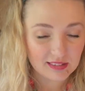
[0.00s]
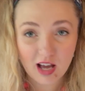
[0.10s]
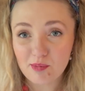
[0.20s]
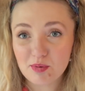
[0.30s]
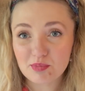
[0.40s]

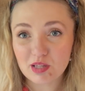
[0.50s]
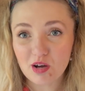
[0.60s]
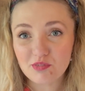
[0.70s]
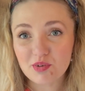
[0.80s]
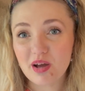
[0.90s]
Comment below
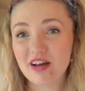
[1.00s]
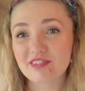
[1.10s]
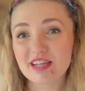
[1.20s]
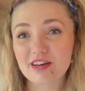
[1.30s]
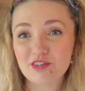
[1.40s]
if you have
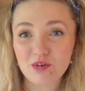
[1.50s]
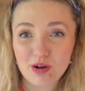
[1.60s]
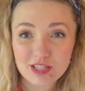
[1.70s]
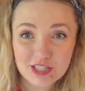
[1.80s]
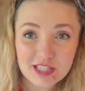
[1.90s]
any other
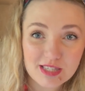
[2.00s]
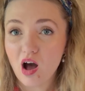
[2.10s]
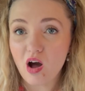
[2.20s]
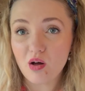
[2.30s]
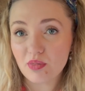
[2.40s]
questions.
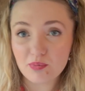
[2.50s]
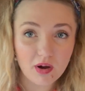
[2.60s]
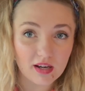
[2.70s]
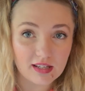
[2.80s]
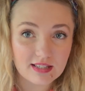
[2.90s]
All the
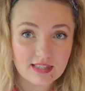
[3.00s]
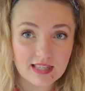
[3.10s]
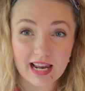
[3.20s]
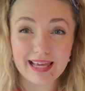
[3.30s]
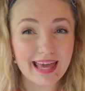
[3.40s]
products that
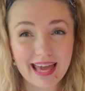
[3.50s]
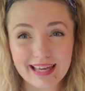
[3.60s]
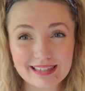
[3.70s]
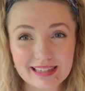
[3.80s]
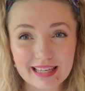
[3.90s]
I
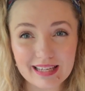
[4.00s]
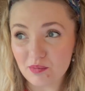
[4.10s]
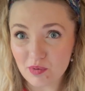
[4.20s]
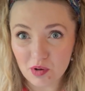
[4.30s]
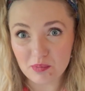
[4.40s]
can link
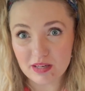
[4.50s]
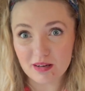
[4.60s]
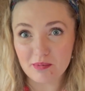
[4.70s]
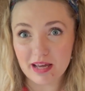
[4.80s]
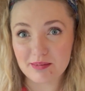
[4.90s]
will be on
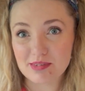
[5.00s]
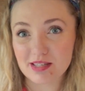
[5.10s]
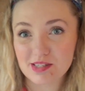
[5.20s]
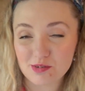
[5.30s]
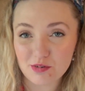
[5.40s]
my Amazon
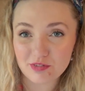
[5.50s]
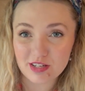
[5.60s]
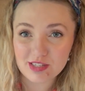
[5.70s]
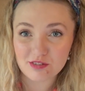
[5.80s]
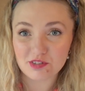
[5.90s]

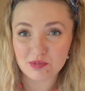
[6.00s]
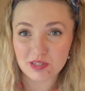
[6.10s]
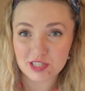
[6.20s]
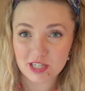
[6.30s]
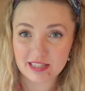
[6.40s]
storefront, so if you
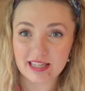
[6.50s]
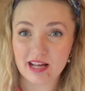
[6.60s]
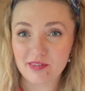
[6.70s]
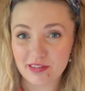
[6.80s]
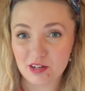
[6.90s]
want to check that
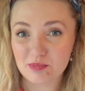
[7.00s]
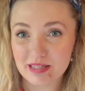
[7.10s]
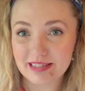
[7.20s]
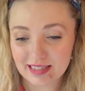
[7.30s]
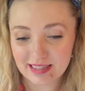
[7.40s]
out, that'll
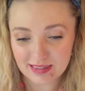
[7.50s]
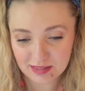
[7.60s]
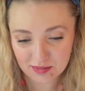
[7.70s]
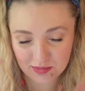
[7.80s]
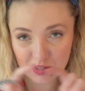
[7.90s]
be in
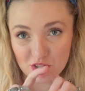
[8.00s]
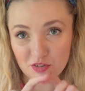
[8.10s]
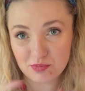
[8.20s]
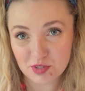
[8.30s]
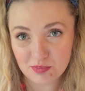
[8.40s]
the
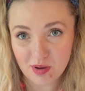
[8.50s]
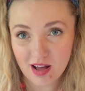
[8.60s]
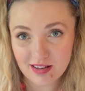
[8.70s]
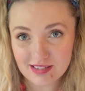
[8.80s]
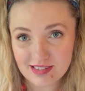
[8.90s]
description
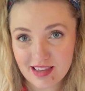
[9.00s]
box.